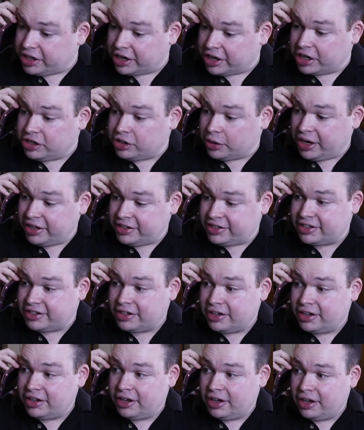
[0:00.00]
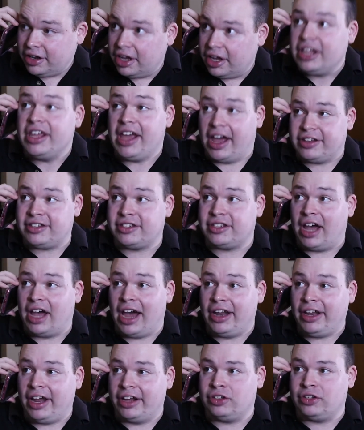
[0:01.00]
Dunkin' Donuts? Oh yes,
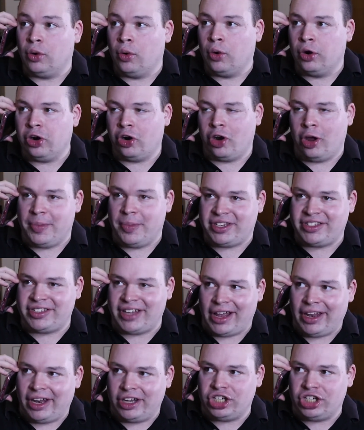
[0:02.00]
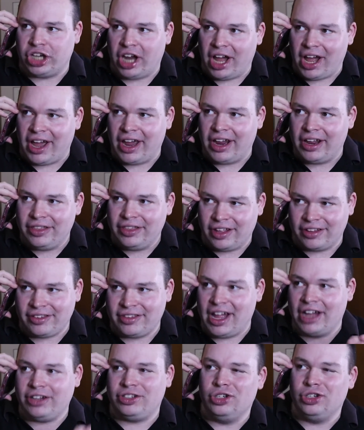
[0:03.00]
I like to order a masala chai.
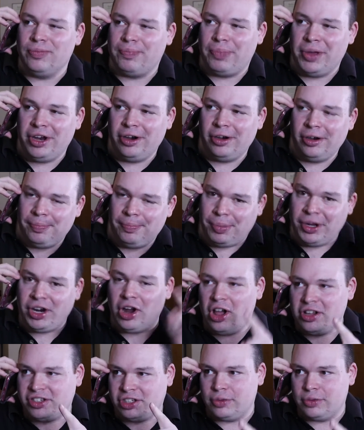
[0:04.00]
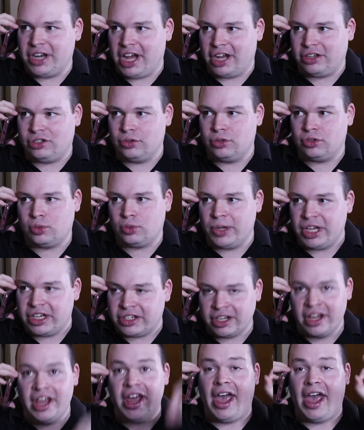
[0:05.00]
That's not too bitter, but also not too
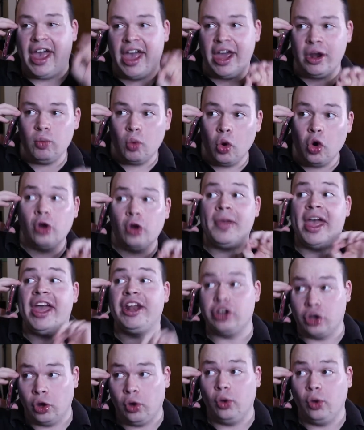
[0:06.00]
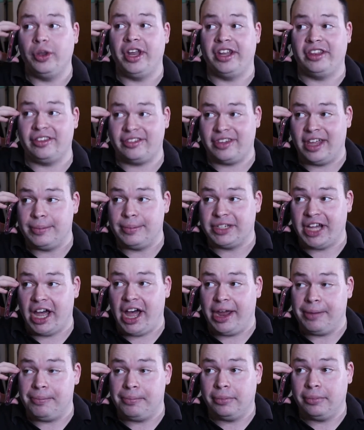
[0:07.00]
sweet, and warm and cold at the same
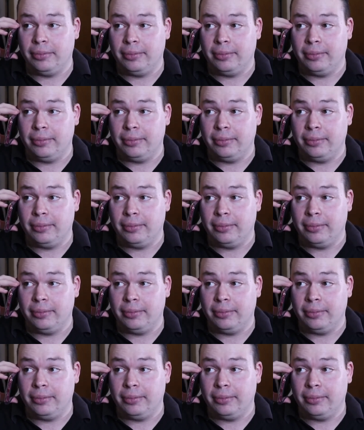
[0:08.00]
time.